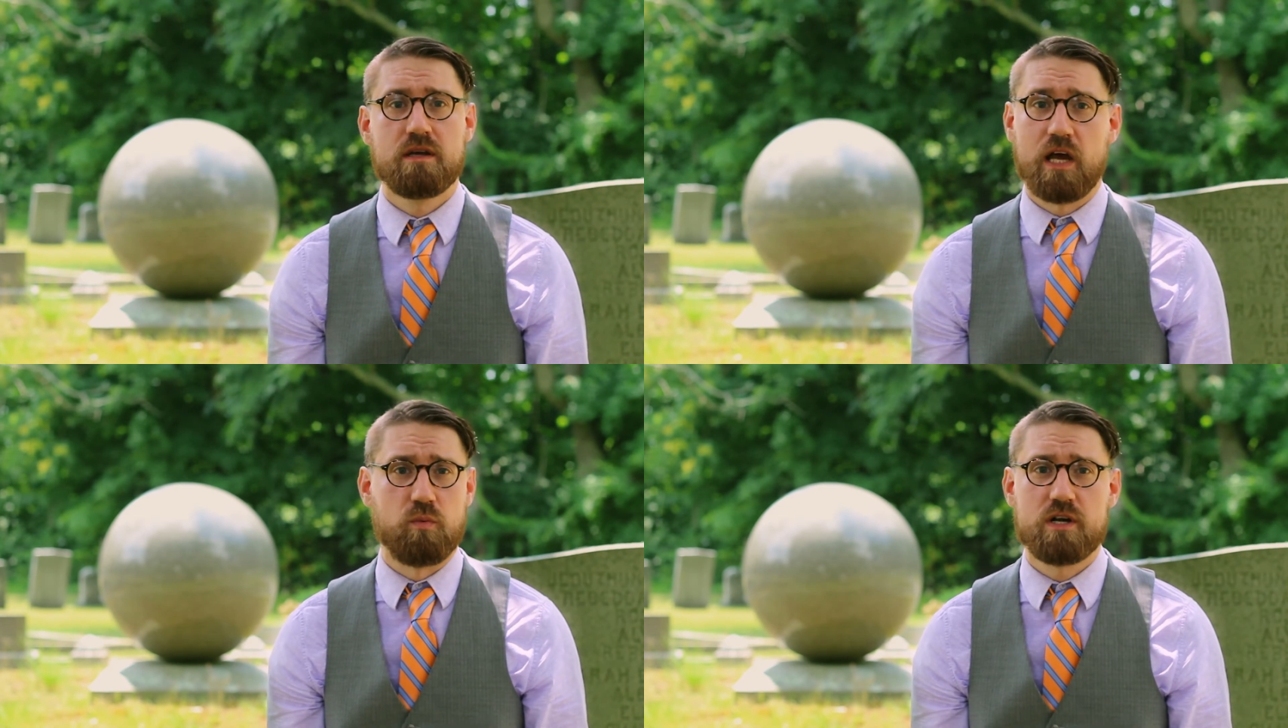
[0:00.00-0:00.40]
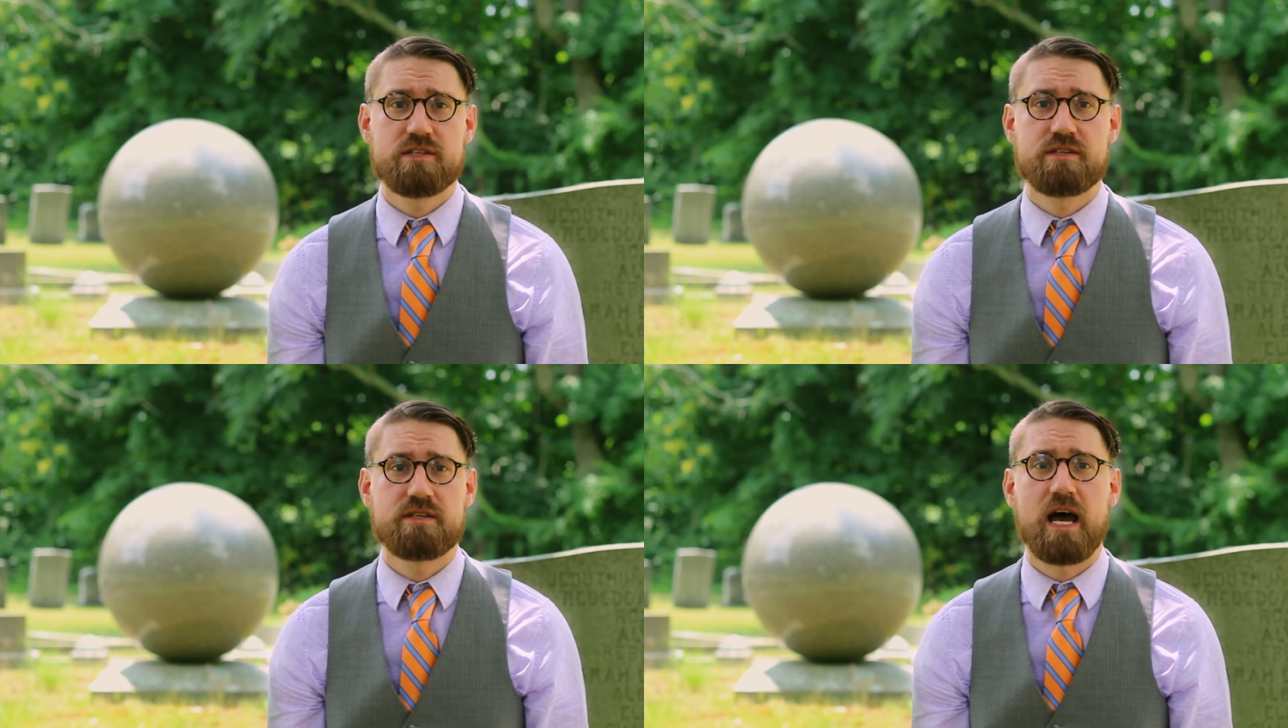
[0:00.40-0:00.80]
and
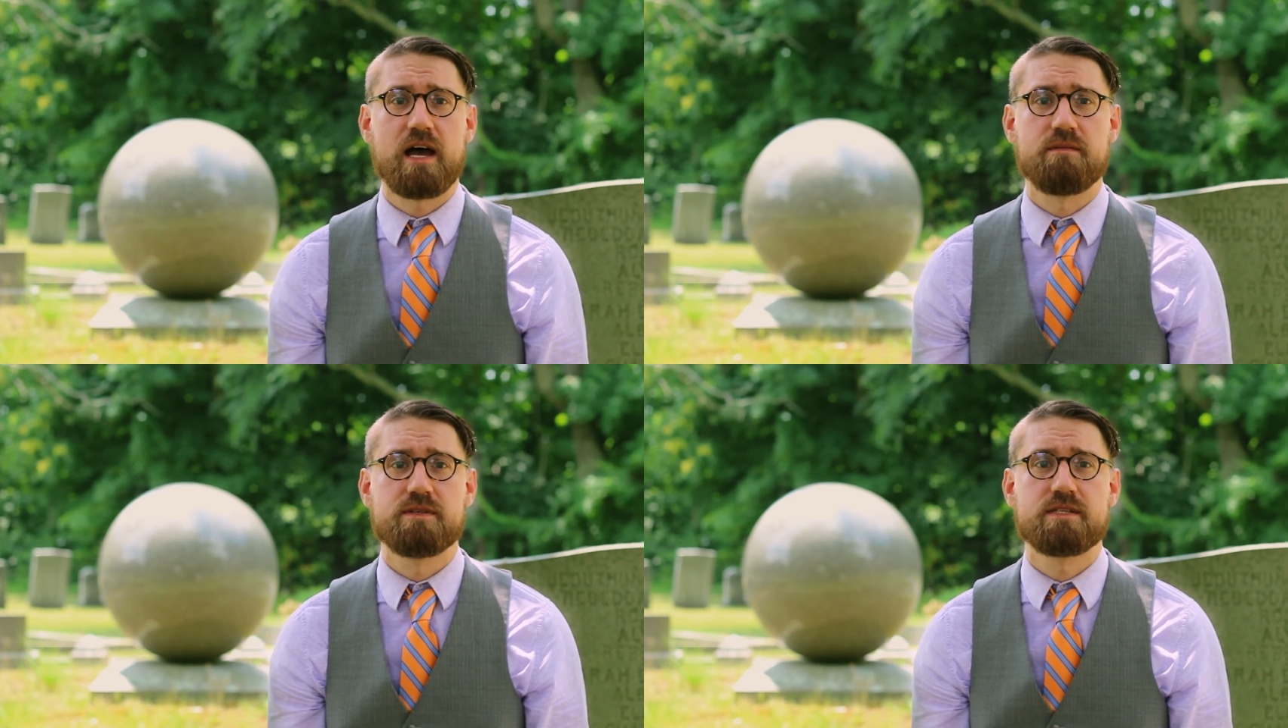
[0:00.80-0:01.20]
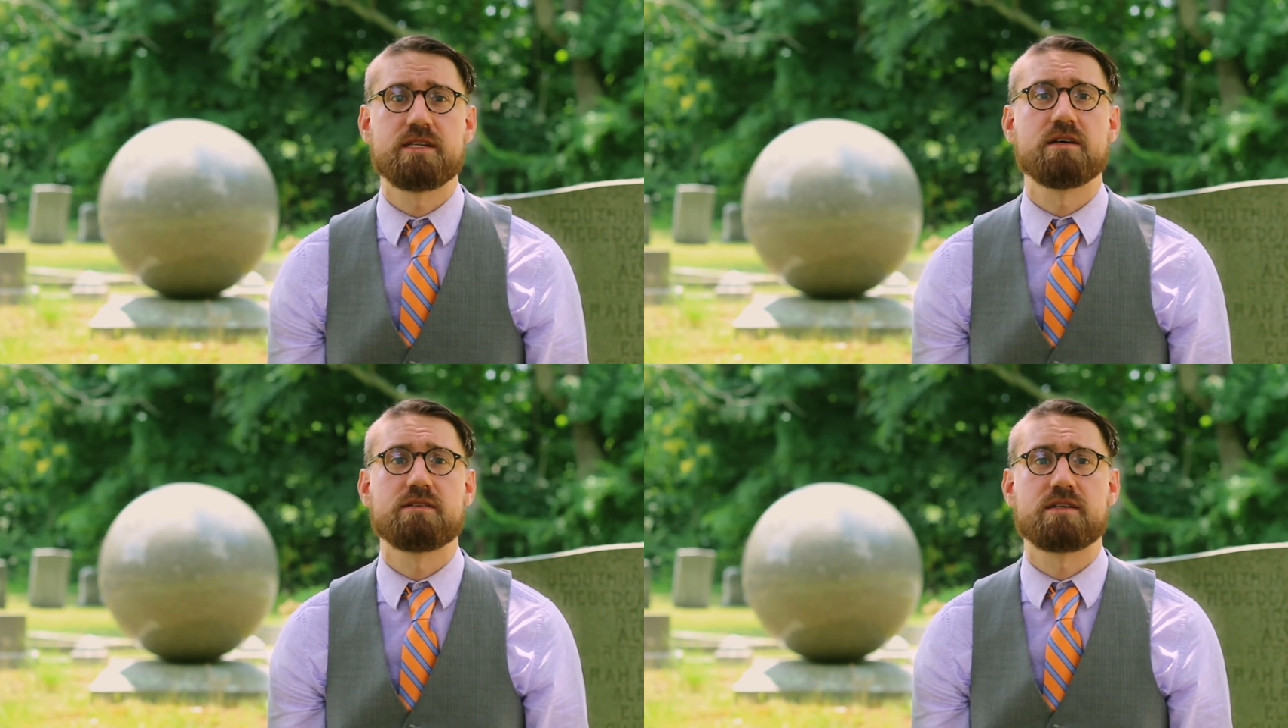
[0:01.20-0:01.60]
worst times
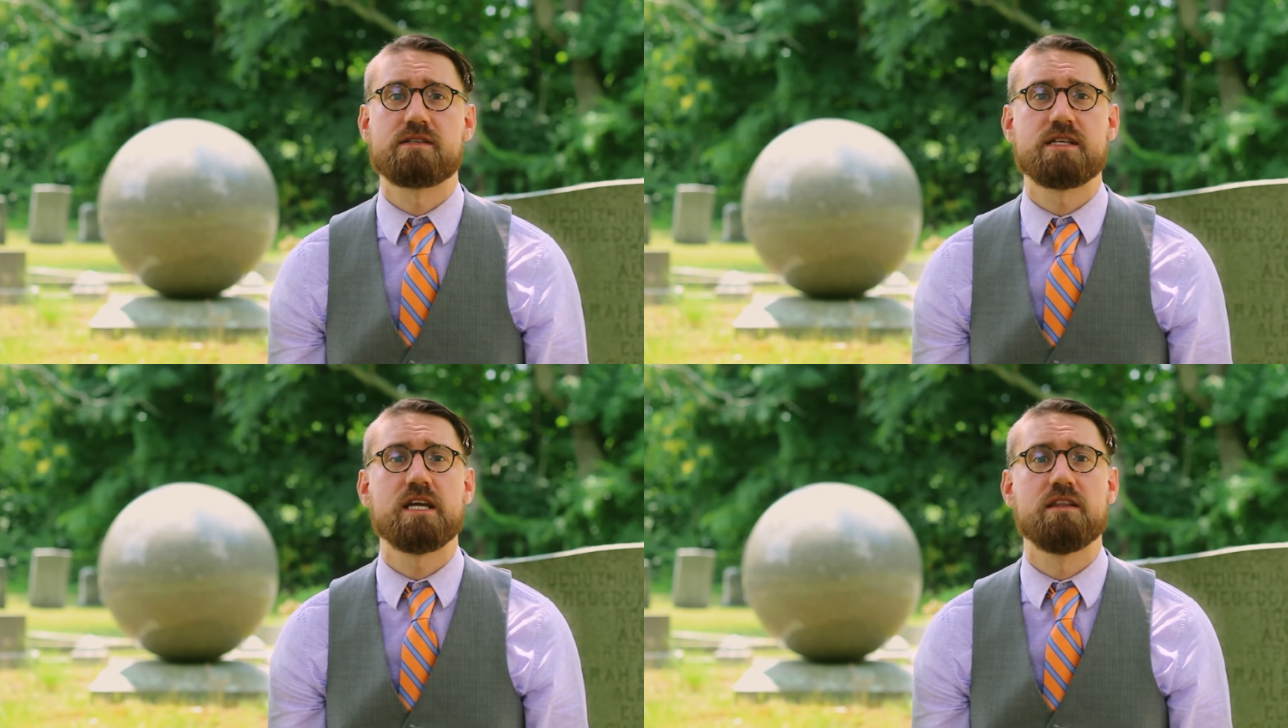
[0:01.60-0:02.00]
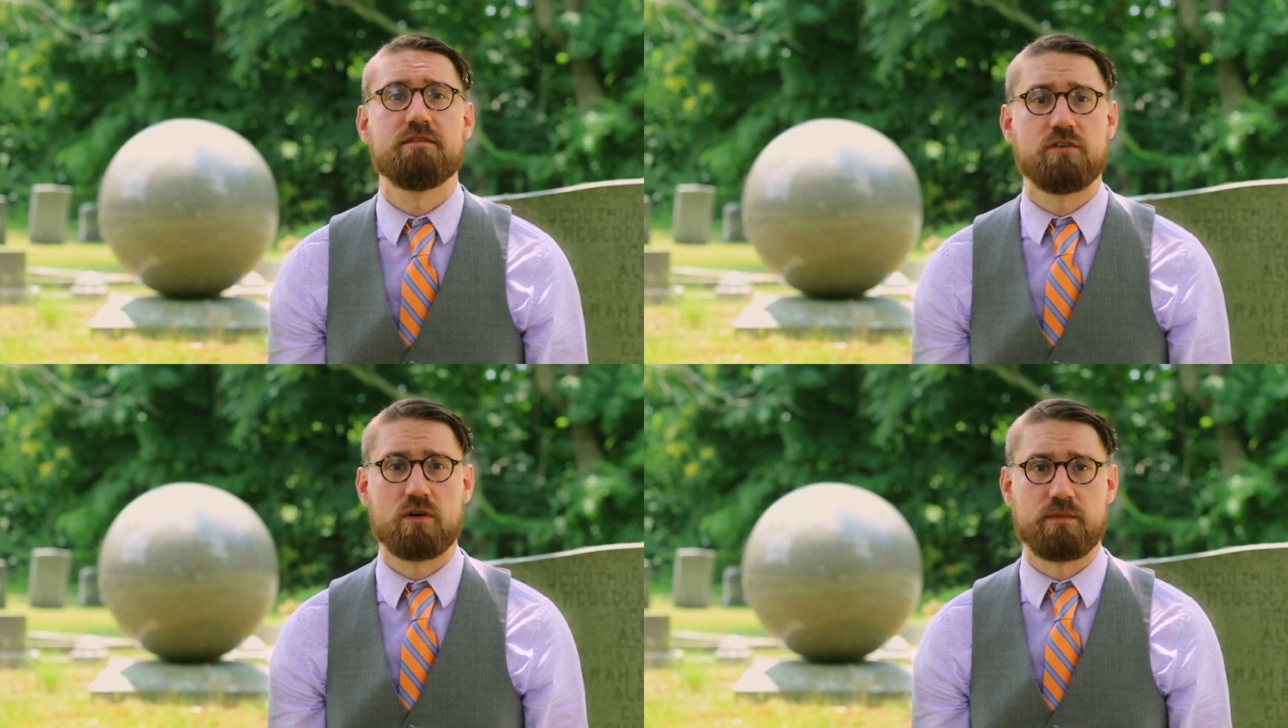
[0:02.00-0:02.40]
still succeed
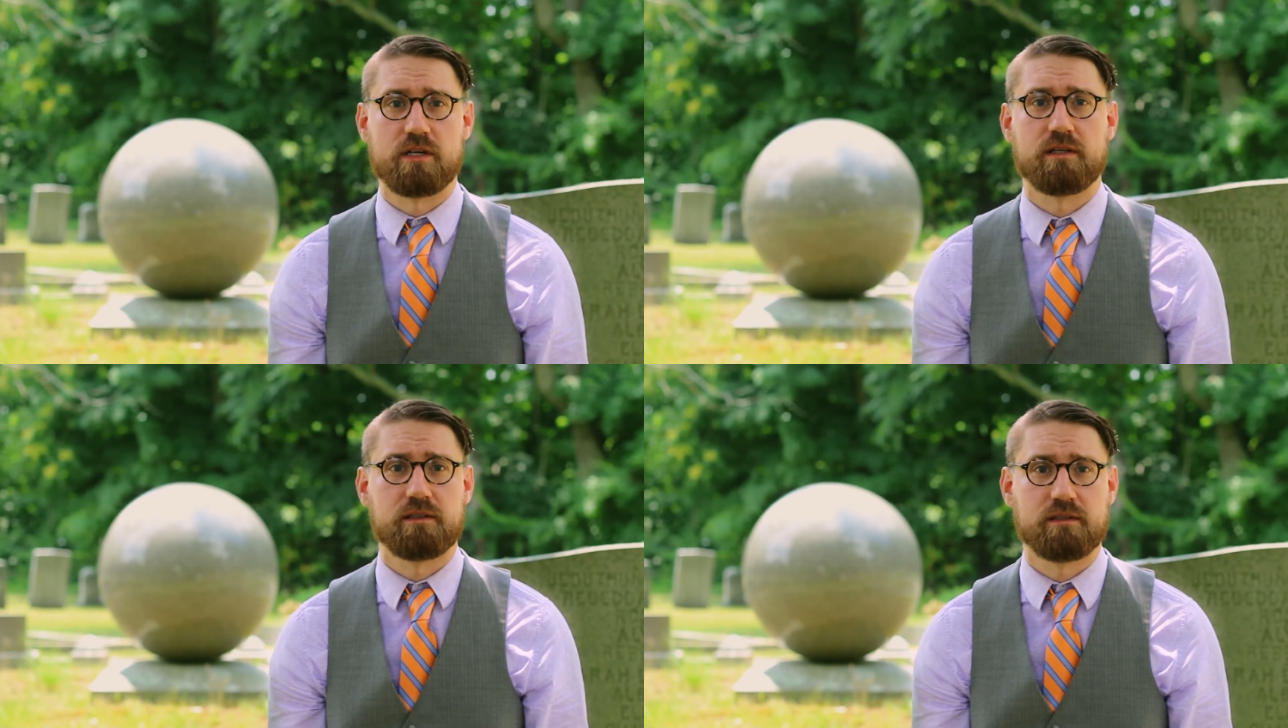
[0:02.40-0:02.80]
the former.